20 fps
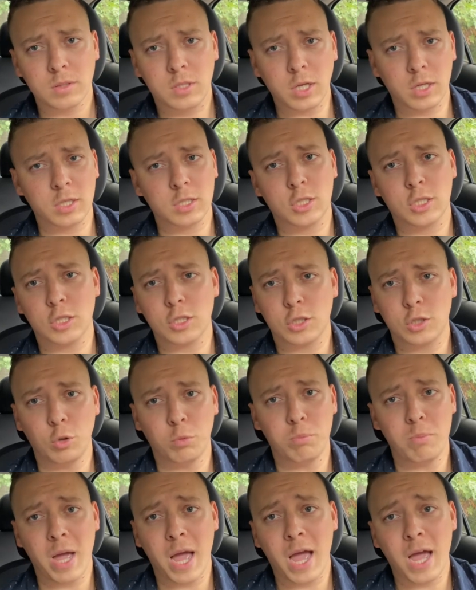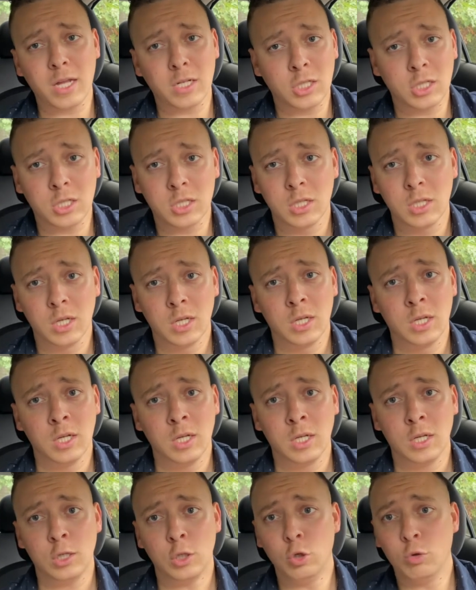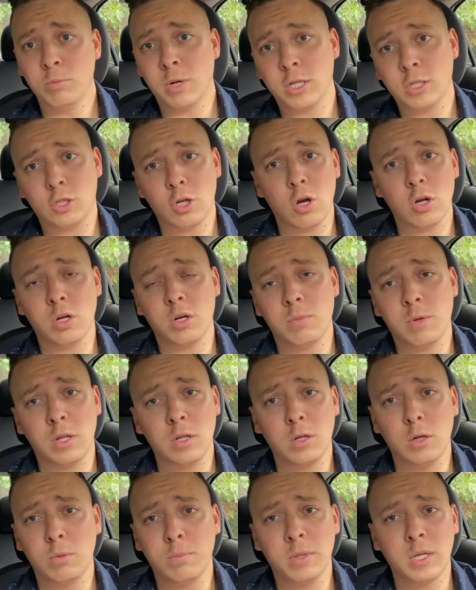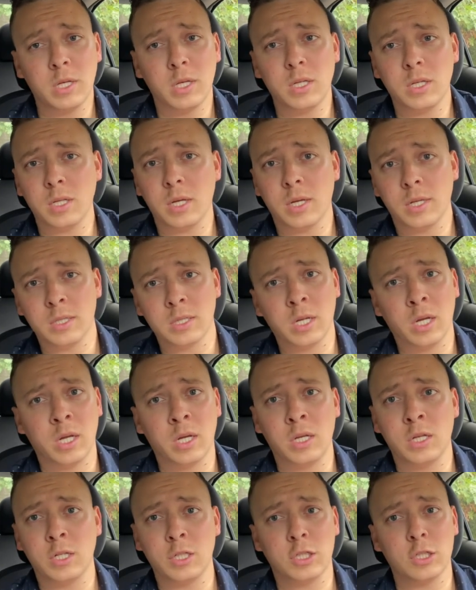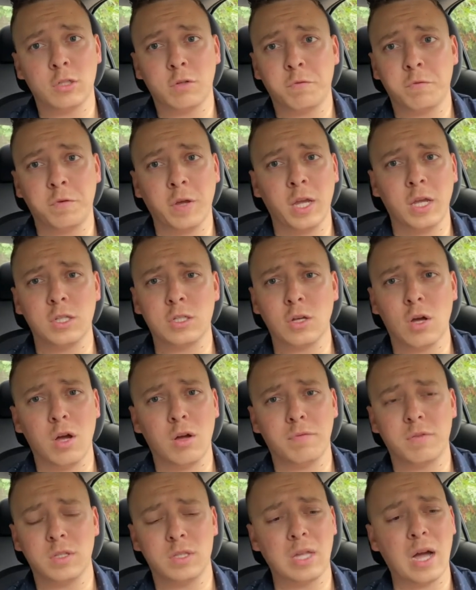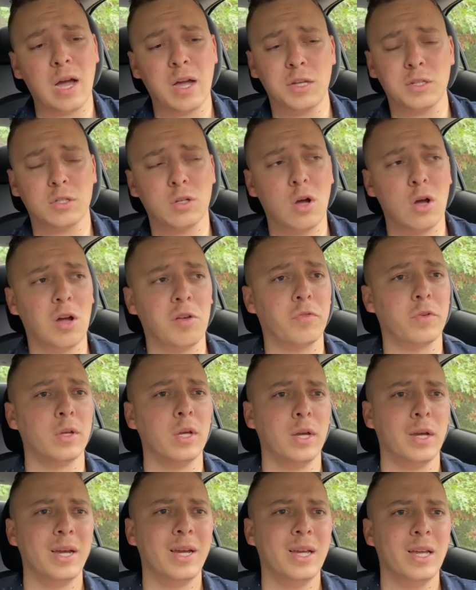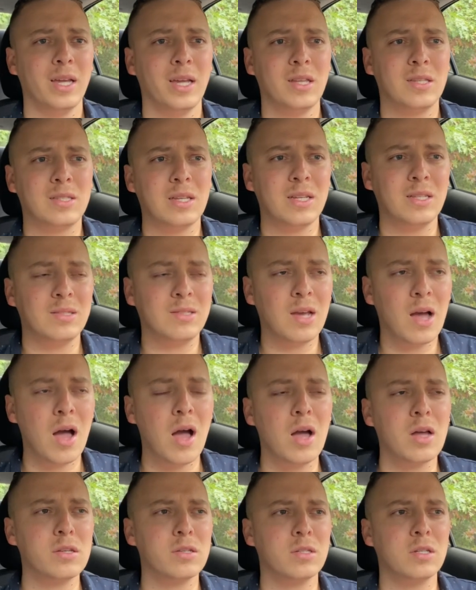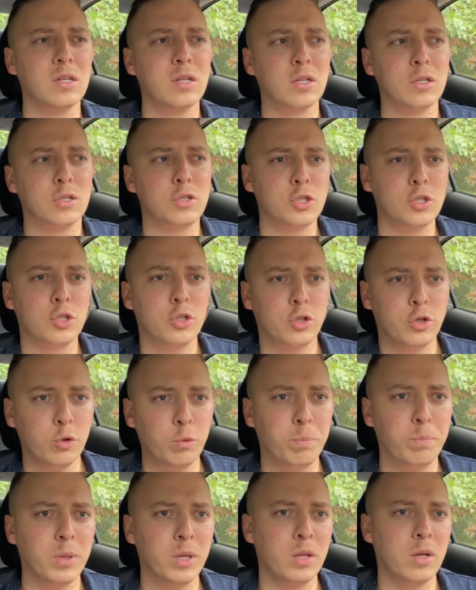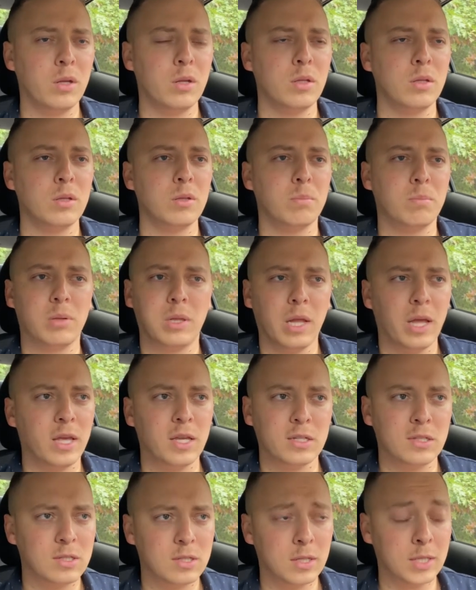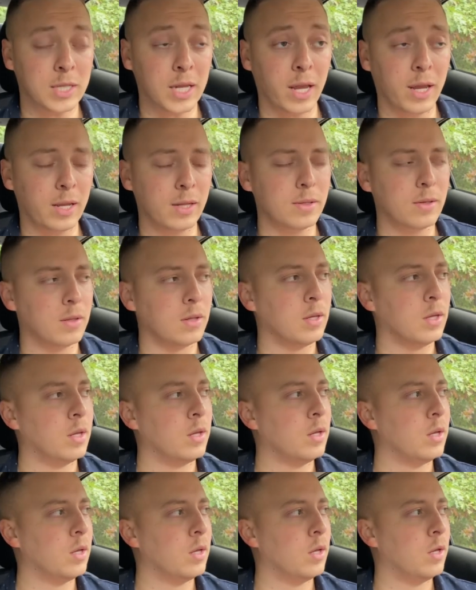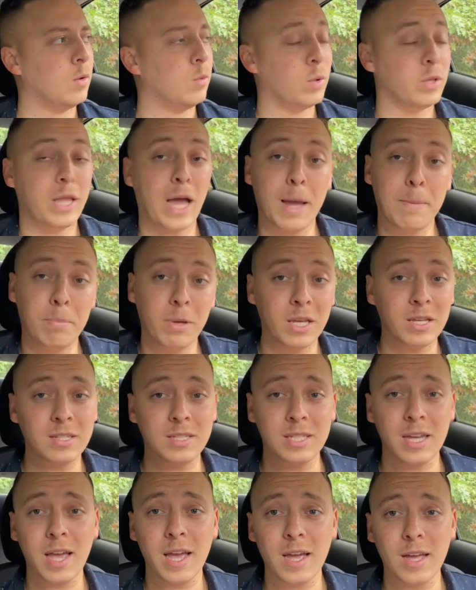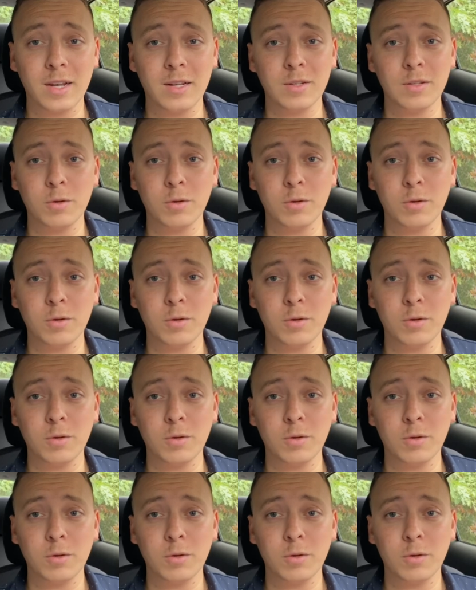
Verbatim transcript: it's just you match you might talk to them a little bit and then it just fades off it dies off it's a toxic stupid place to date with that being said